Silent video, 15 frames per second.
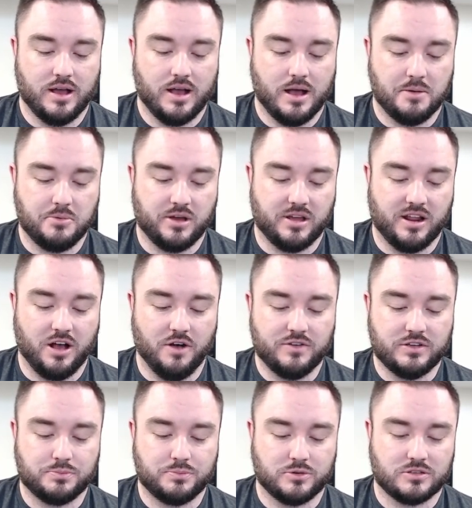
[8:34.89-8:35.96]
Uh, we got
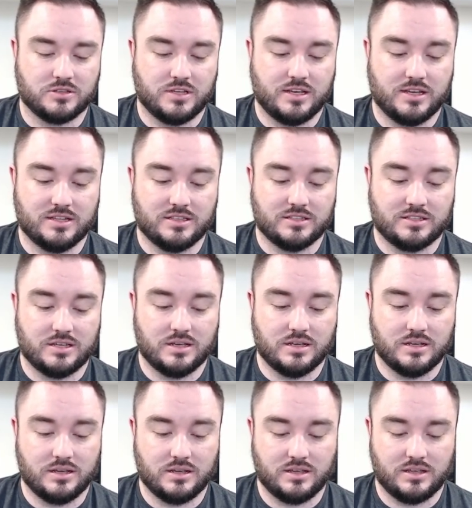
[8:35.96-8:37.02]
Elvis Merzlikins,
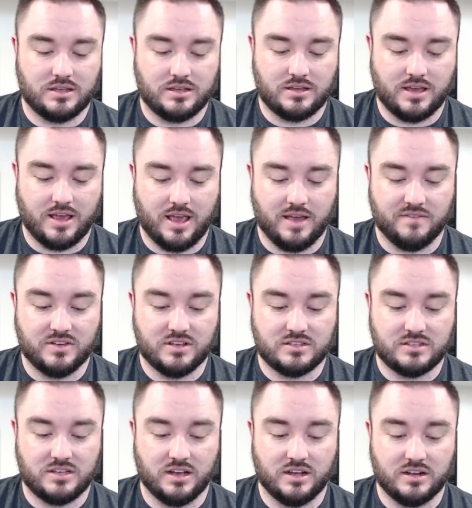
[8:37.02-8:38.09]
Canvas,
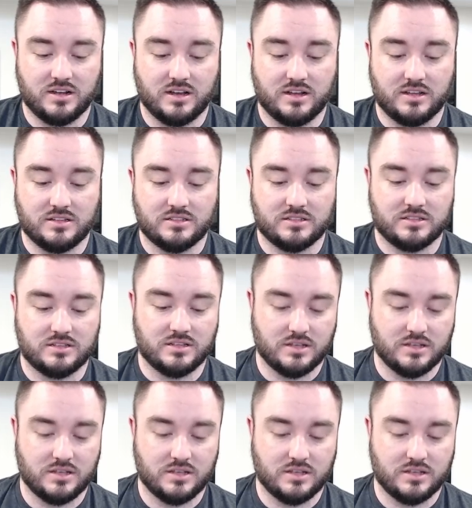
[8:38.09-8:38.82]
Young Guns.